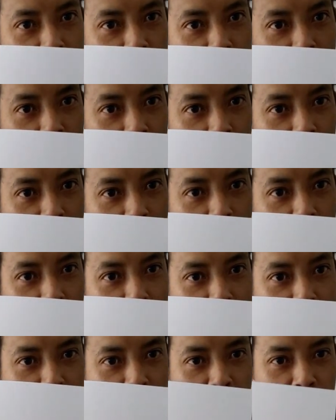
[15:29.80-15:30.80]
dun.
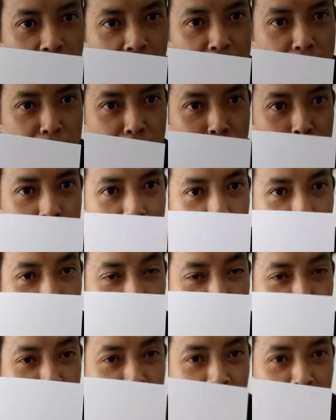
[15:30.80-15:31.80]
So again, the
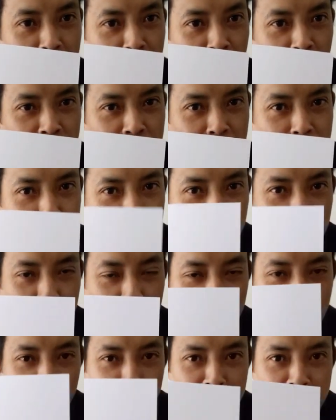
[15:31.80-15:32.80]
formidable flower. Thanks for all the
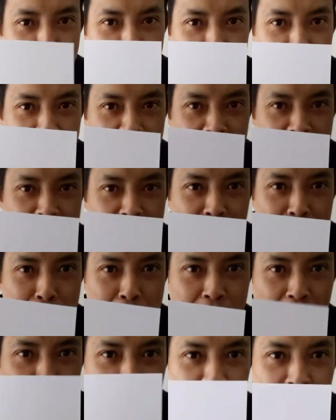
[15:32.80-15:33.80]
questions. It seems
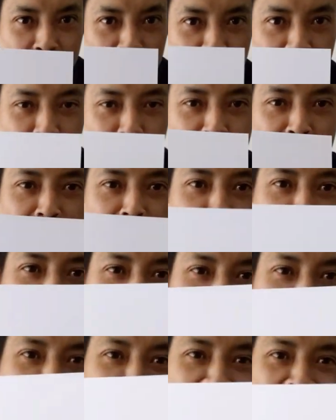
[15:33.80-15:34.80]
like you're the only one
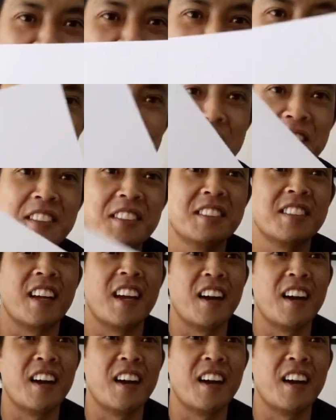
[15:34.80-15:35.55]
asking questions.